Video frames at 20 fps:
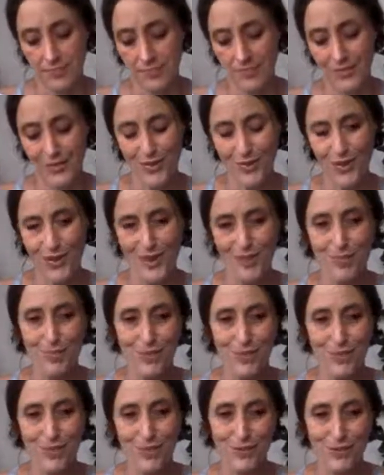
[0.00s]
It's really
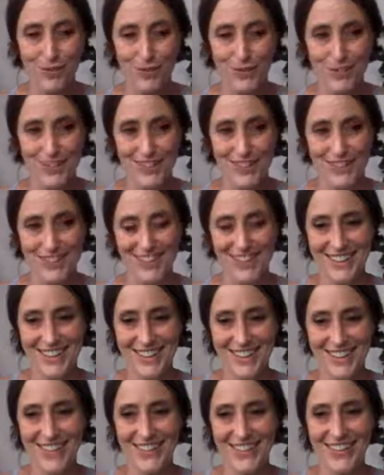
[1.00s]
beautiful, you
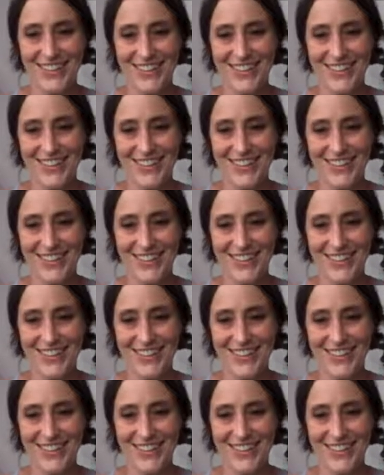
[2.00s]
know.